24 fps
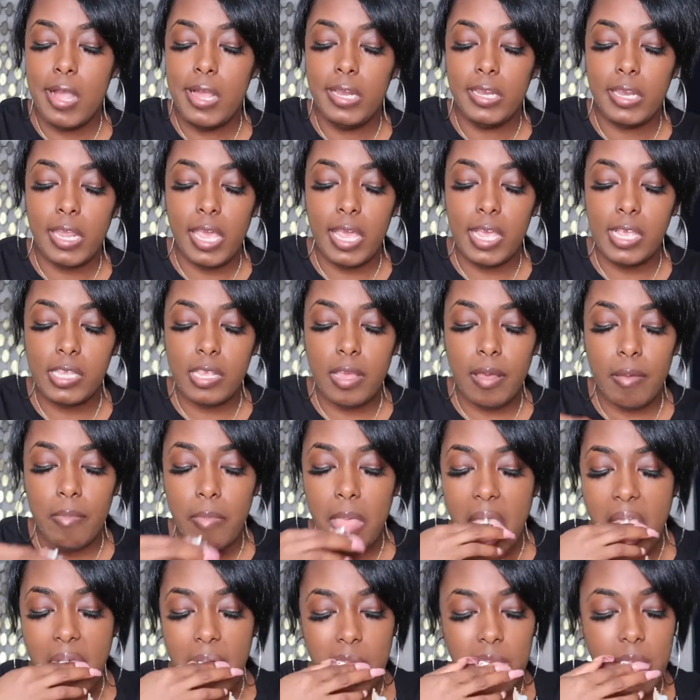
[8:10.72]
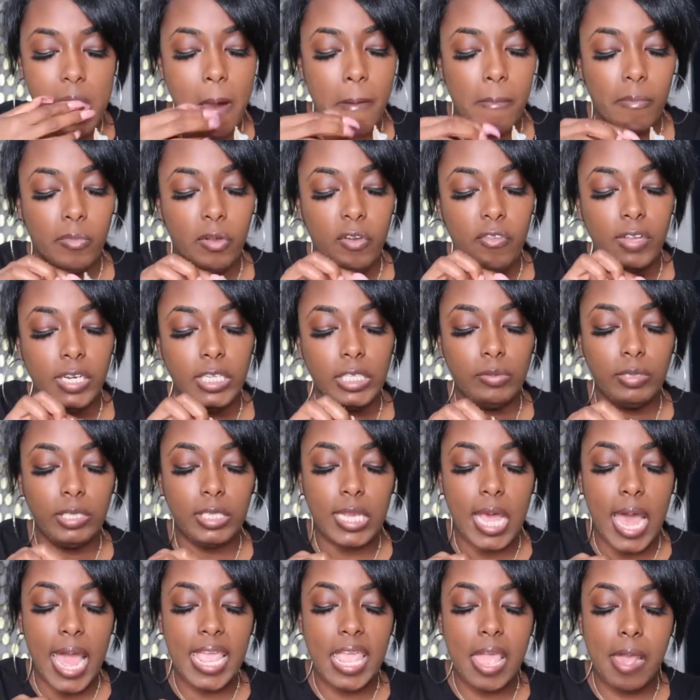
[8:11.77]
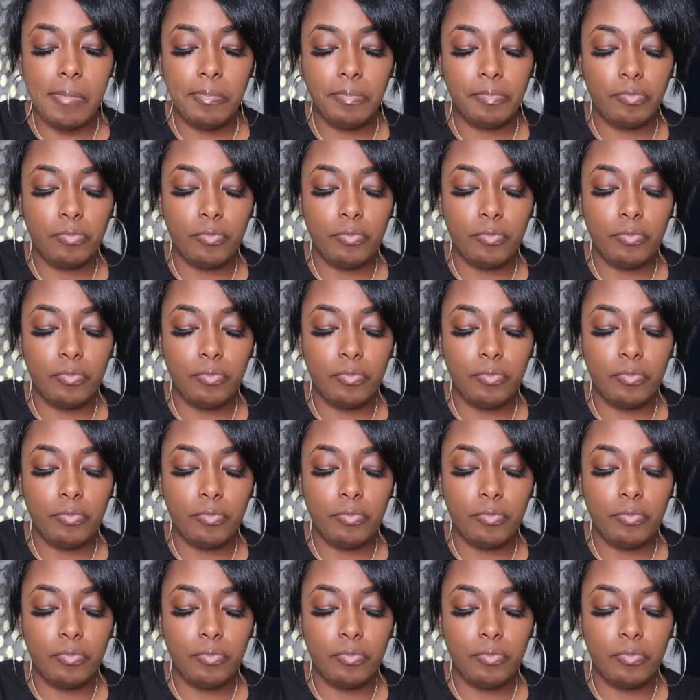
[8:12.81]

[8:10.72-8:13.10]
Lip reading: they end up moving in with Sonya,